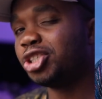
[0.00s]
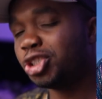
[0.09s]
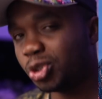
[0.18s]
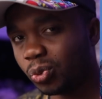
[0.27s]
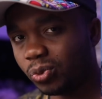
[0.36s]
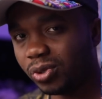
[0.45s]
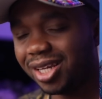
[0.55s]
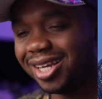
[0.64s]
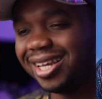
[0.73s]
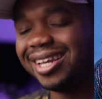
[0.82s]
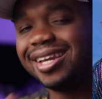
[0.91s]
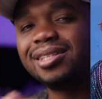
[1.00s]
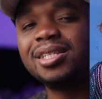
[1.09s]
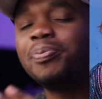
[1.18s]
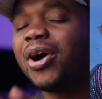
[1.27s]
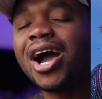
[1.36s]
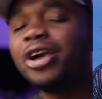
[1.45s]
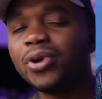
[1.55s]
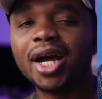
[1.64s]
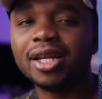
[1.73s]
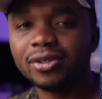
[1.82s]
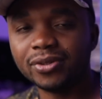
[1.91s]
show. It's about how you
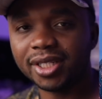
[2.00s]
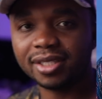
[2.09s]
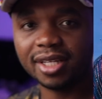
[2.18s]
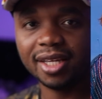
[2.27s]
handle it.